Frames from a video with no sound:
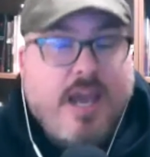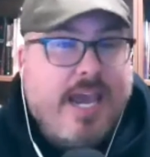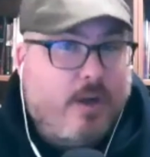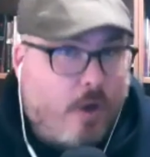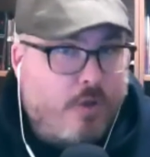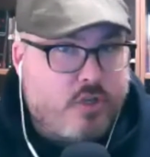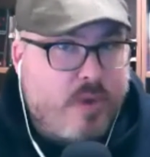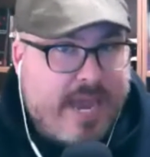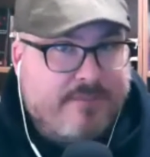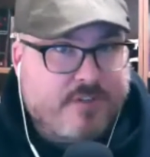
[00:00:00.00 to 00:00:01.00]
and all you
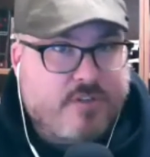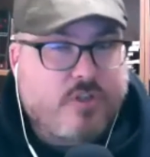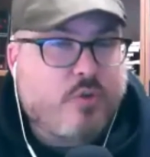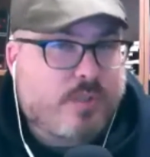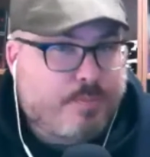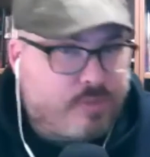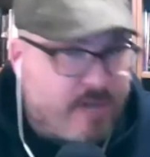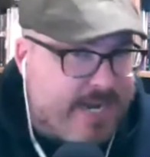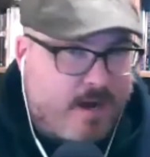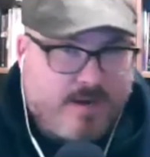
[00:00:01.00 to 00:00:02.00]
have to do is
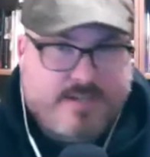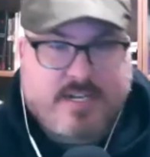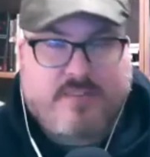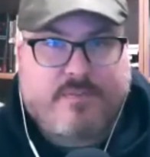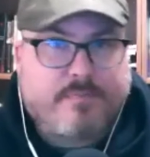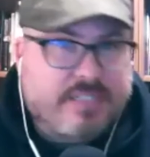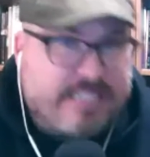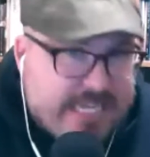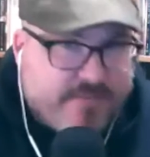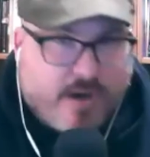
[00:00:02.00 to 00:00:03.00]
pray hard enough and believe